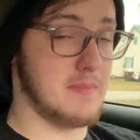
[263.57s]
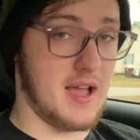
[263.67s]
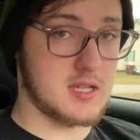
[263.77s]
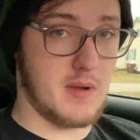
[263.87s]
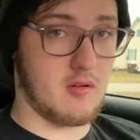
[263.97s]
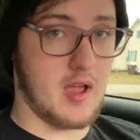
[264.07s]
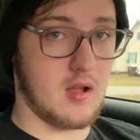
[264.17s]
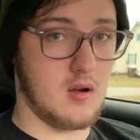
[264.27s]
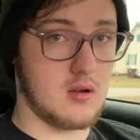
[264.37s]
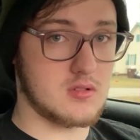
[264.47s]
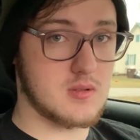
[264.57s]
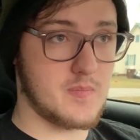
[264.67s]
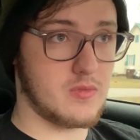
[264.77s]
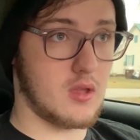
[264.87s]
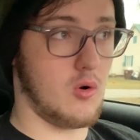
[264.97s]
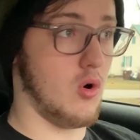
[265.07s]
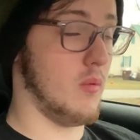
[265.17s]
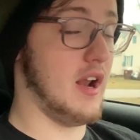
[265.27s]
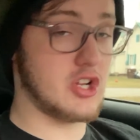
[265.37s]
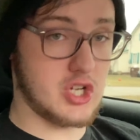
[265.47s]
it smacks my rain guards.
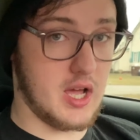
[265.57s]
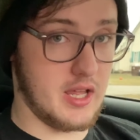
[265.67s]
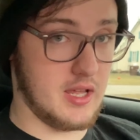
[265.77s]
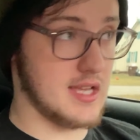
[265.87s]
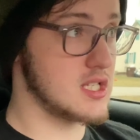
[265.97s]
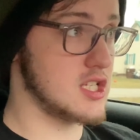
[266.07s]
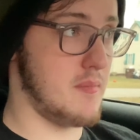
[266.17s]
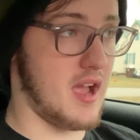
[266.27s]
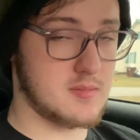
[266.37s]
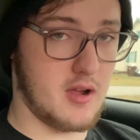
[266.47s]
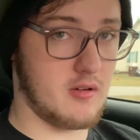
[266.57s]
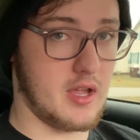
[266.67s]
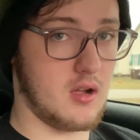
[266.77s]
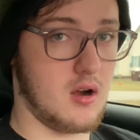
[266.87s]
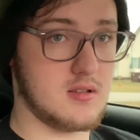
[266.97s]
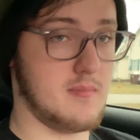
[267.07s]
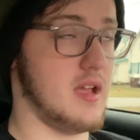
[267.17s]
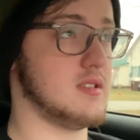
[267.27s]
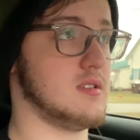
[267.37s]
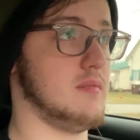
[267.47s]
Or when I shut it, it smacks my rain
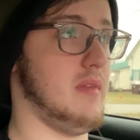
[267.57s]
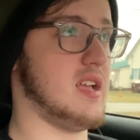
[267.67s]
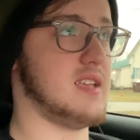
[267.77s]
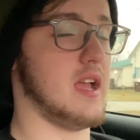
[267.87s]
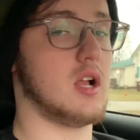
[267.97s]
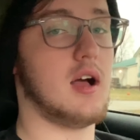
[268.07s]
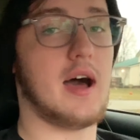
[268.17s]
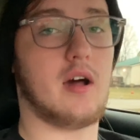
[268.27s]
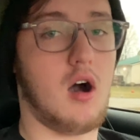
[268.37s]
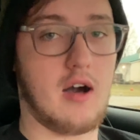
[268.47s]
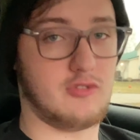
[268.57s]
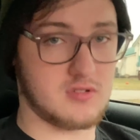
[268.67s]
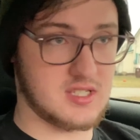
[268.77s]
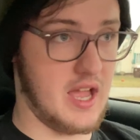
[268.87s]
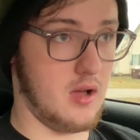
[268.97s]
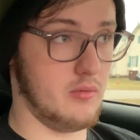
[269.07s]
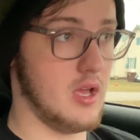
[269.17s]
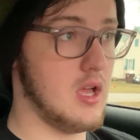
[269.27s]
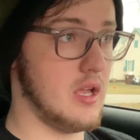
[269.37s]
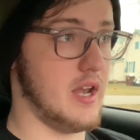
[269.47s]
guards and makes a god-awful
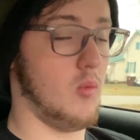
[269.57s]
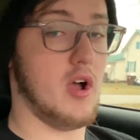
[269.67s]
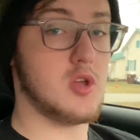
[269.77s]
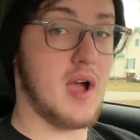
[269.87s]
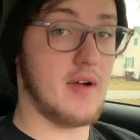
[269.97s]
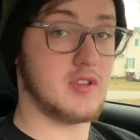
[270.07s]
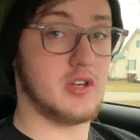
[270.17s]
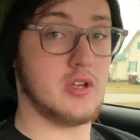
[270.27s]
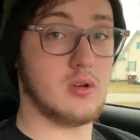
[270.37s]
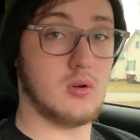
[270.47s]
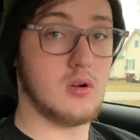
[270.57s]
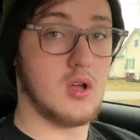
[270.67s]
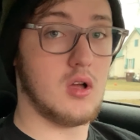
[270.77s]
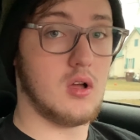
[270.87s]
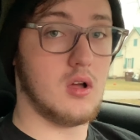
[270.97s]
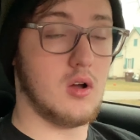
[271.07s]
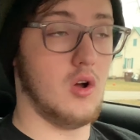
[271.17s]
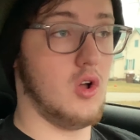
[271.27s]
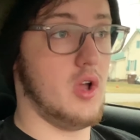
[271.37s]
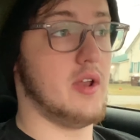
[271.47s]
sound. Now, what you have to do
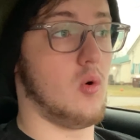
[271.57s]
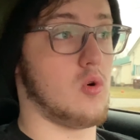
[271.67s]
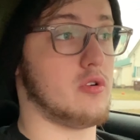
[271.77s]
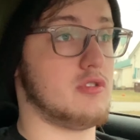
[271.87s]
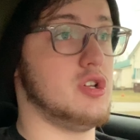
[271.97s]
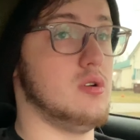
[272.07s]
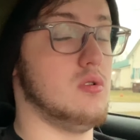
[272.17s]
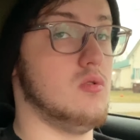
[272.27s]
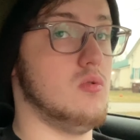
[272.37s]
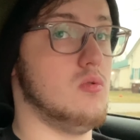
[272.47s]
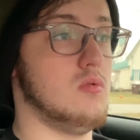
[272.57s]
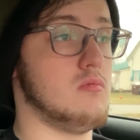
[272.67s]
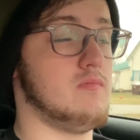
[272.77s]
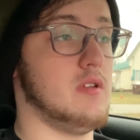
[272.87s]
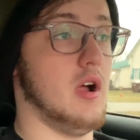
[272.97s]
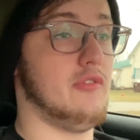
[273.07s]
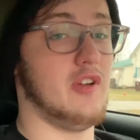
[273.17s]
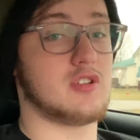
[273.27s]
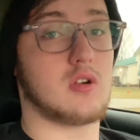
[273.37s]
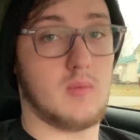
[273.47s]
in order
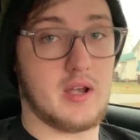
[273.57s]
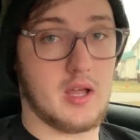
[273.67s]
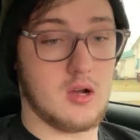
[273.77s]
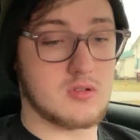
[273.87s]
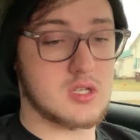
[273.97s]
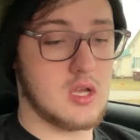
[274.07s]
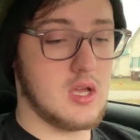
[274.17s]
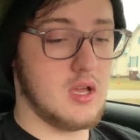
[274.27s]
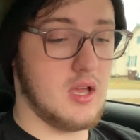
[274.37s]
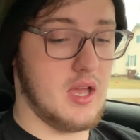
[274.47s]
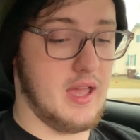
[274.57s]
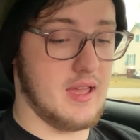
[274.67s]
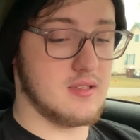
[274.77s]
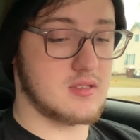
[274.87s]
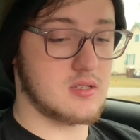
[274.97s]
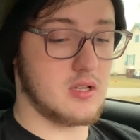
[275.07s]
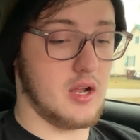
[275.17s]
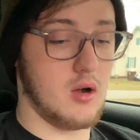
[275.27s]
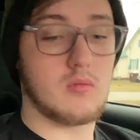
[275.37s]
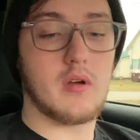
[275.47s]
to, fix your windows
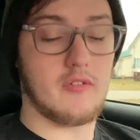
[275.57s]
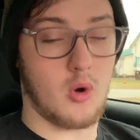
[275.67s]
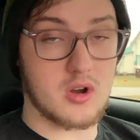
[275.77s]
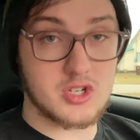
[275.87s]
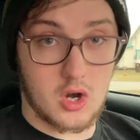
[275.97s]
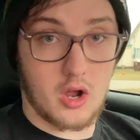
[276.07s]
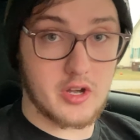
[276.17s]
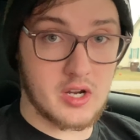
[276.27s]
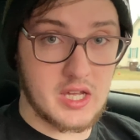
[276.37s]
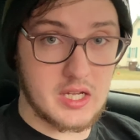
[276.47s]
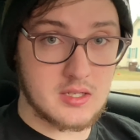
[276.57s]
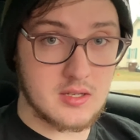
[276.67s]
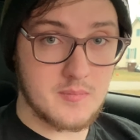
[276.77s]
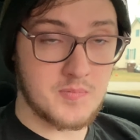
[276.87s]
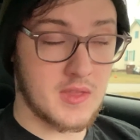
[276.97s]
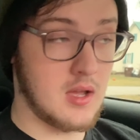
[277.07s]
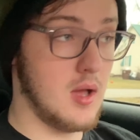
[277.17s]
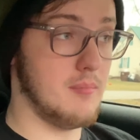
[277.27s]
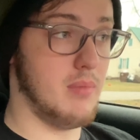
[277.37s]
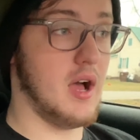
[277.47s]
is, of course, turn on your heat,
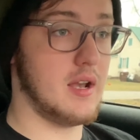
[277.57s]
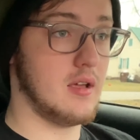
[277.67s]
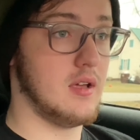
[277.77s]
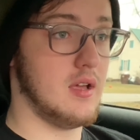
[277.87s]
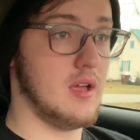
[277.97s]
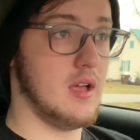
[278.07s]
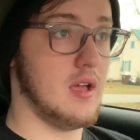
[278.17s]
but